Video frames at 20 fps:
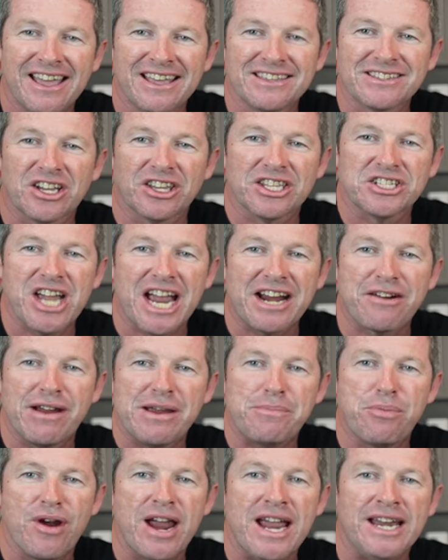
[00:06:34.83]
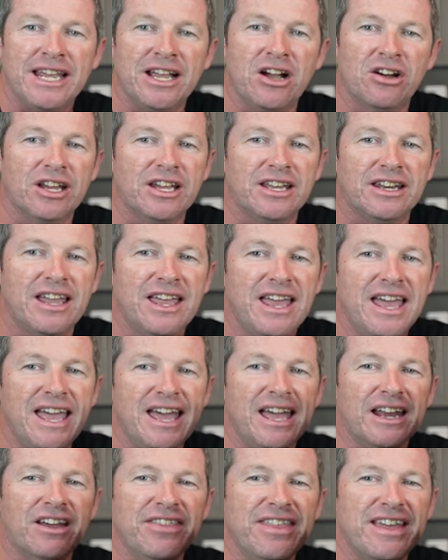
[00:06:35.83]
It's got the Jackery branding on it,
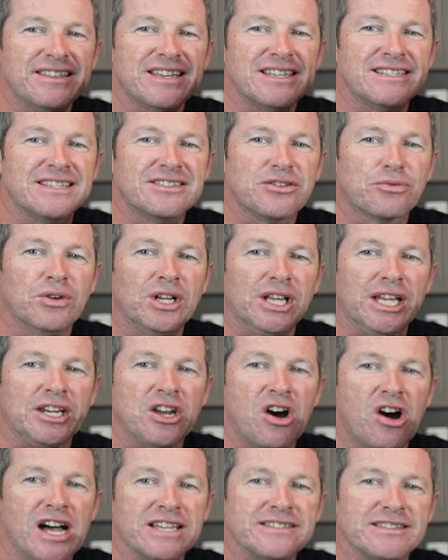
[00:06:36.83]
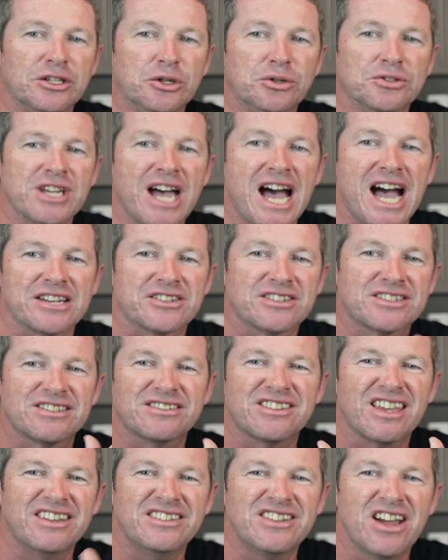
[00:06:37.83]
and I think this is a really nice little touch,
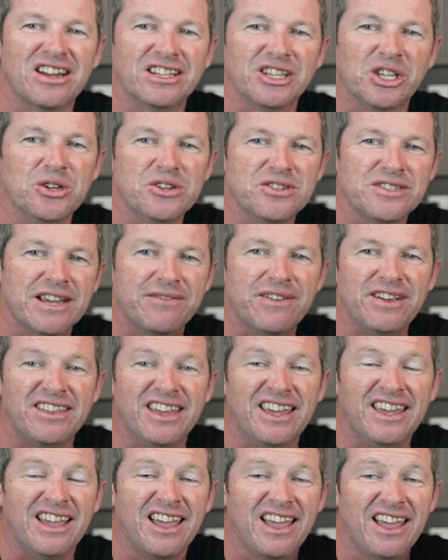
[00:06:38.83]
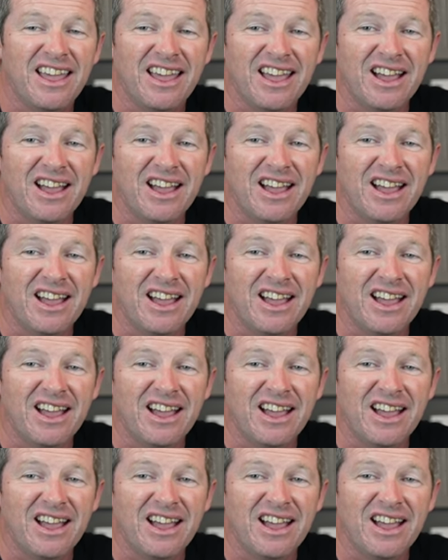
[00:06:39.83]
so you don't lose everything.